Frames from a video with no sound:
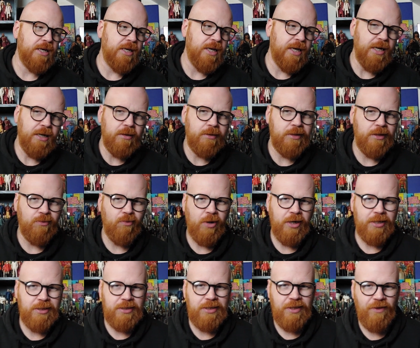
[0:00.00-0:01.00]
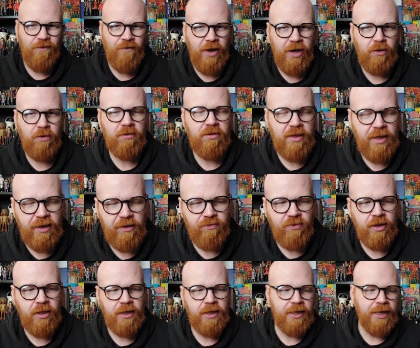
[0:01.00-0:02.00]
You want to see the final thing,
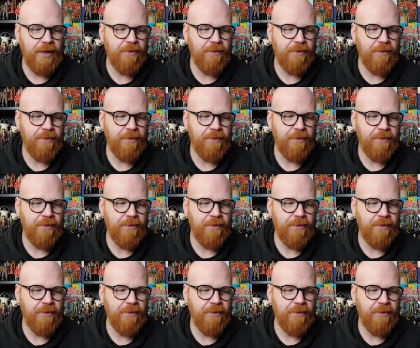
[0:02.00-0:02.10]
really.